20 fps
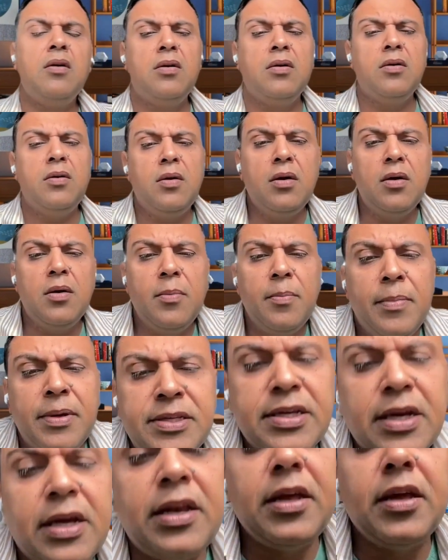uh,
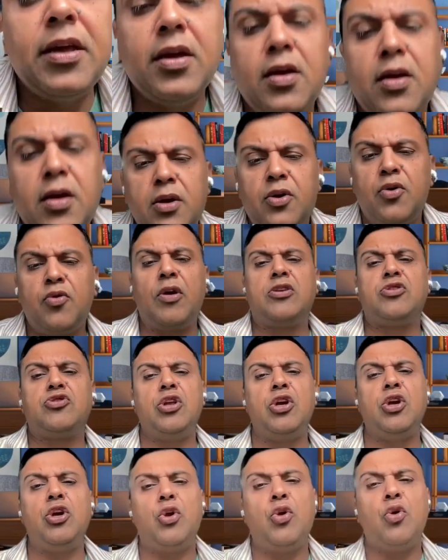basically to
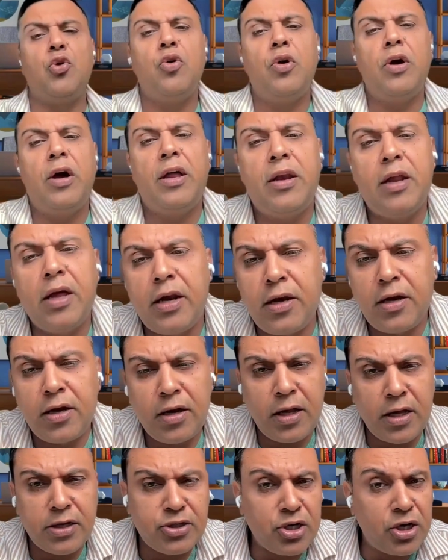actually grow, and
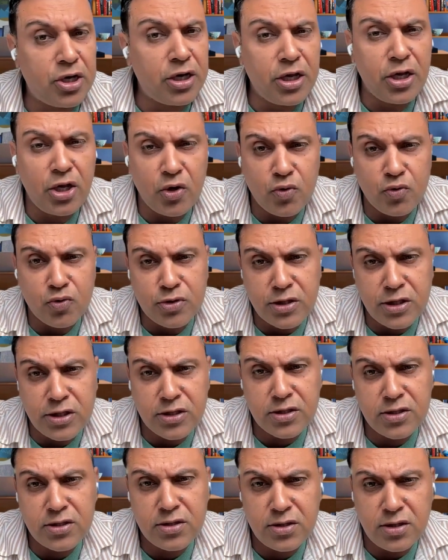they generally use
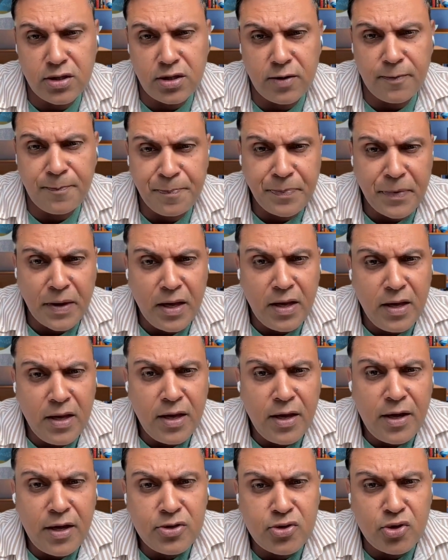this
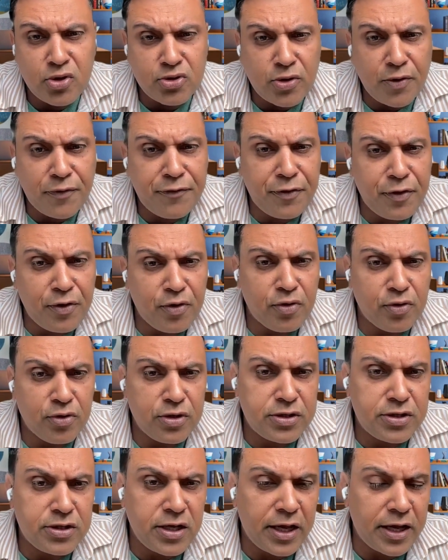source of
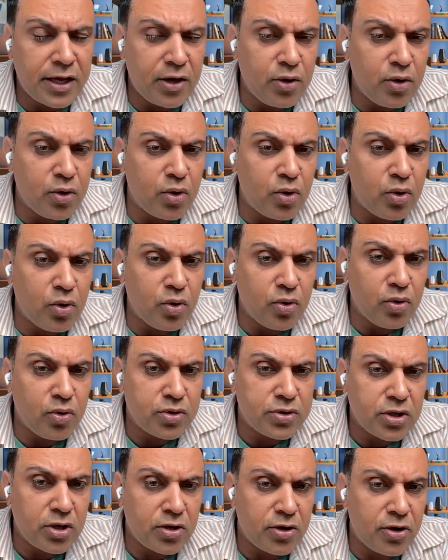fuels like
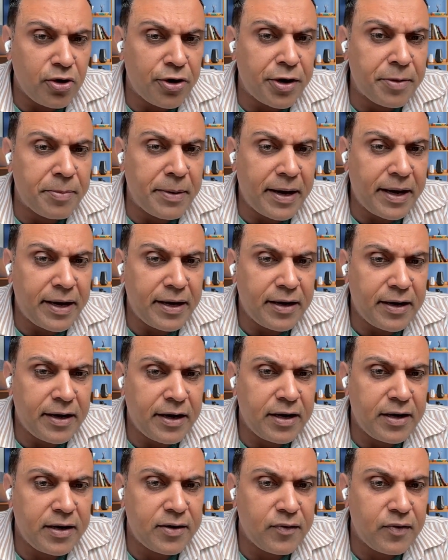glucose or glutamine,
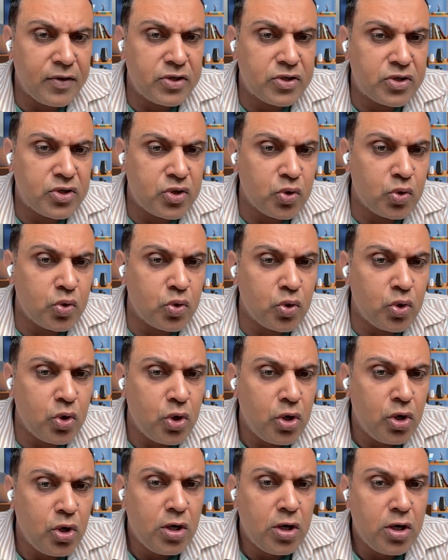right, which to
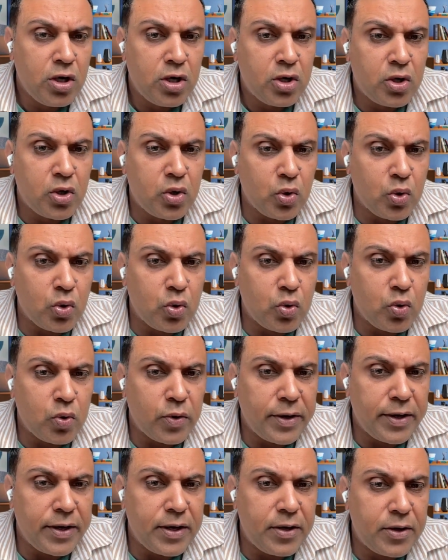to
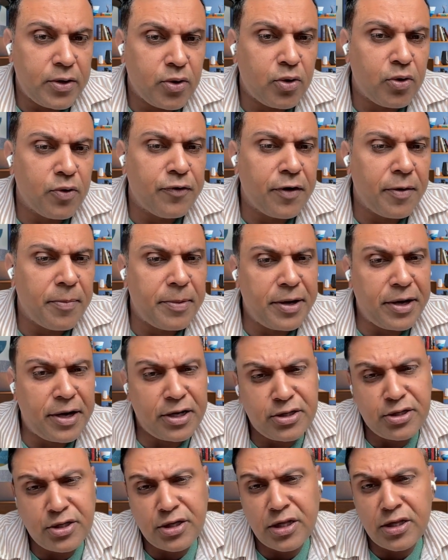do
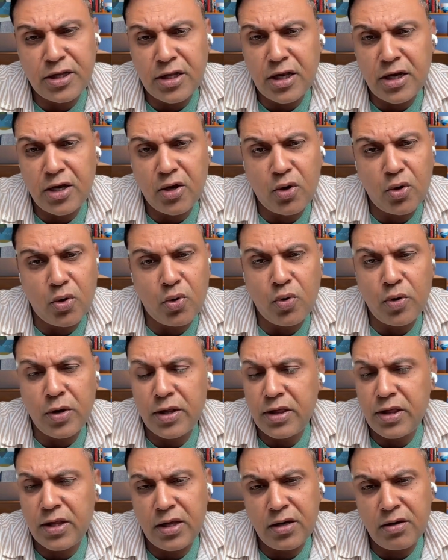fermentation and then grow,
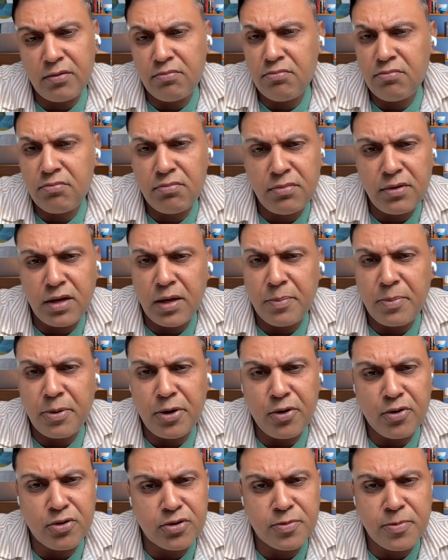and then they
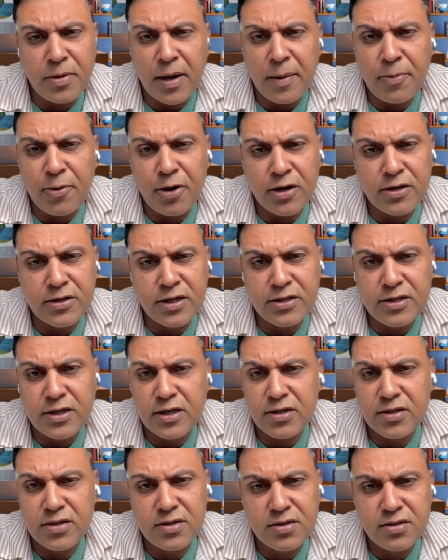produce byproducts such
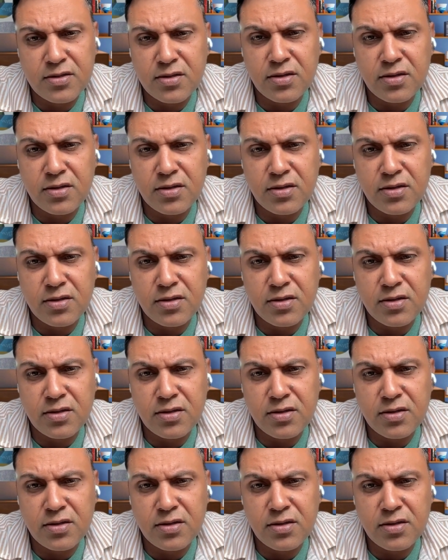as